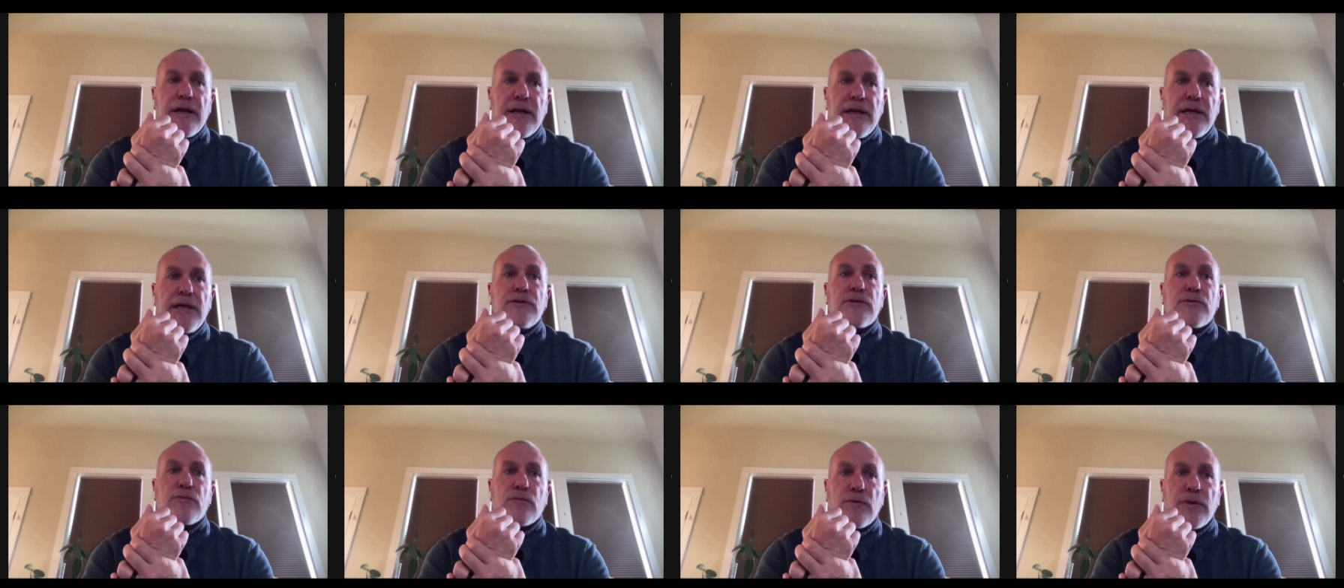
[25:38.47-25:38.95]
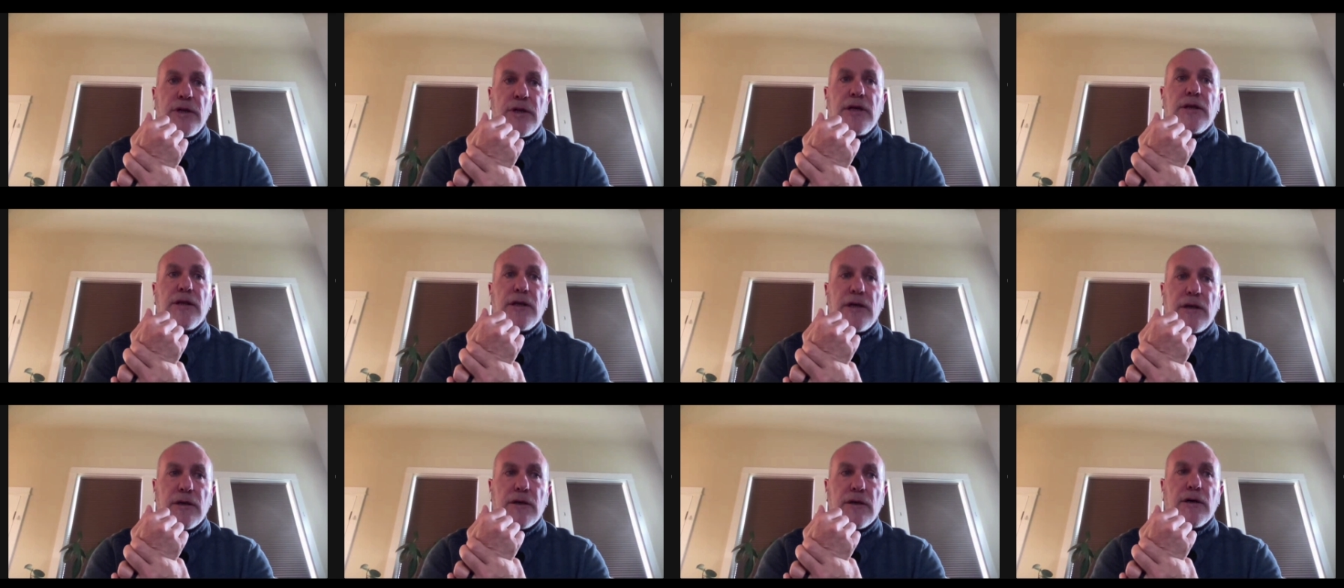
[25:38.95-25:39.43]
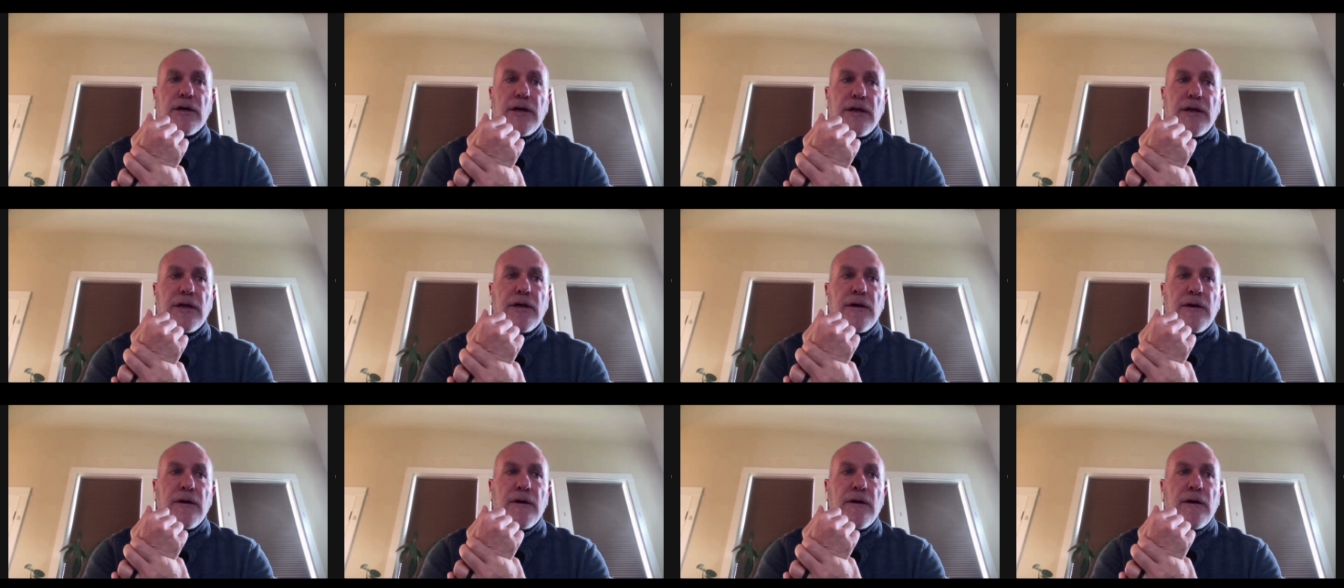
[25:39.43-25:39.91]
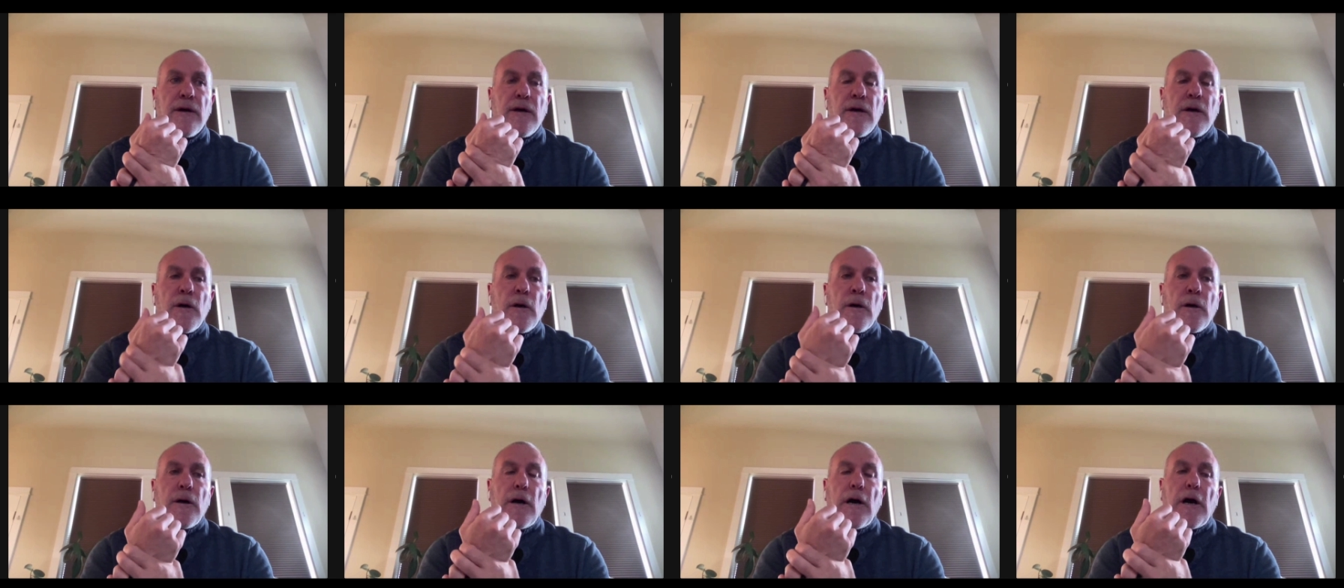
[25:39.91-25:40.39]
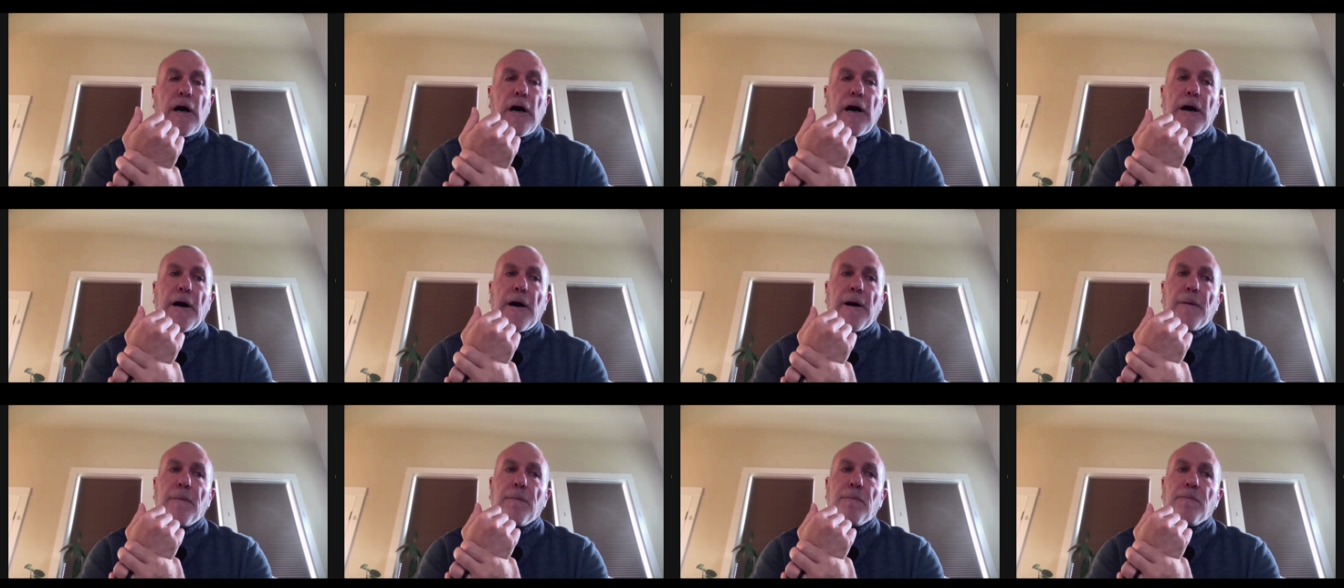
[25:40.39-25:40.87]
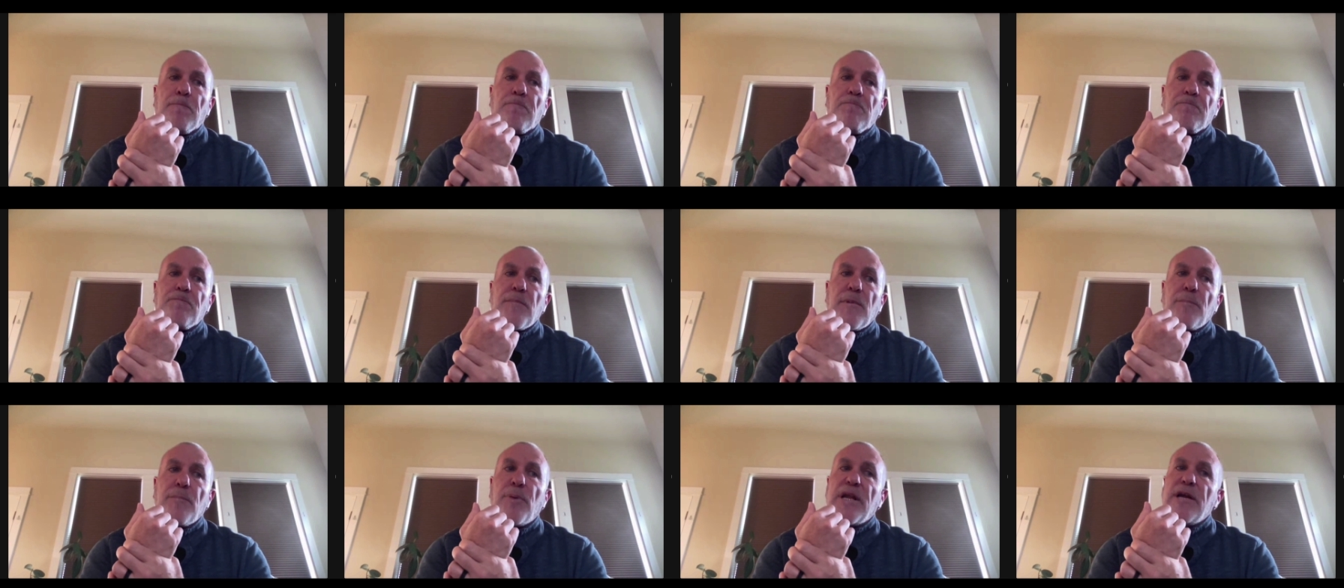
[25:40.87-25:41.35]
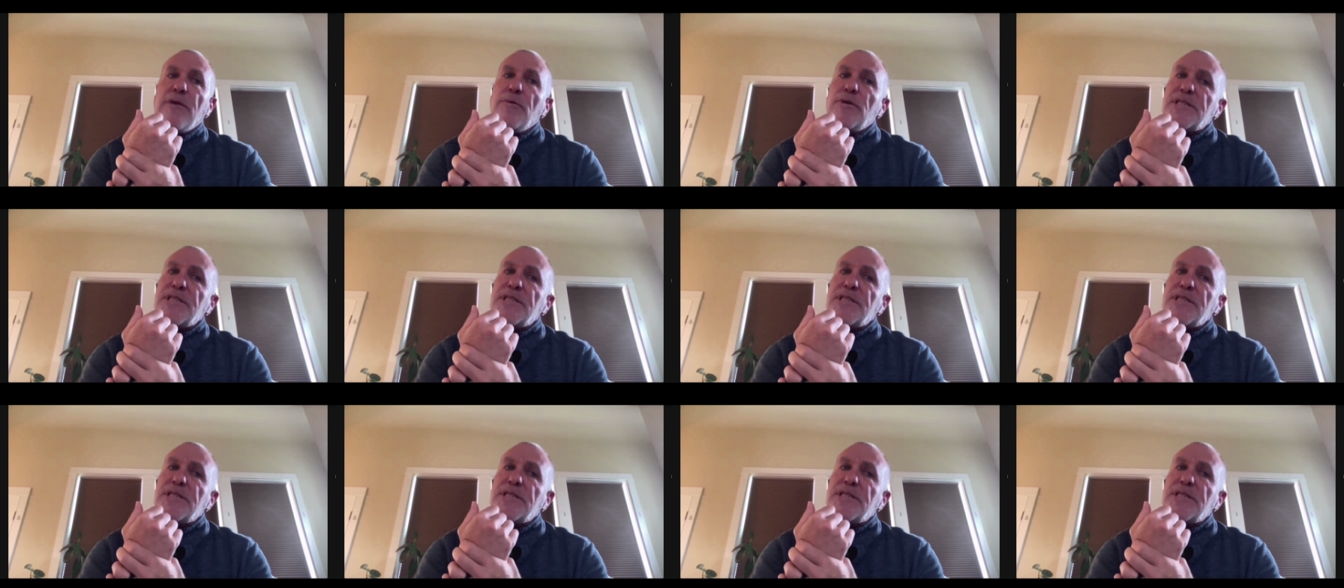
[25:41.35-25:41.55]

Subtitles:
He's really good. But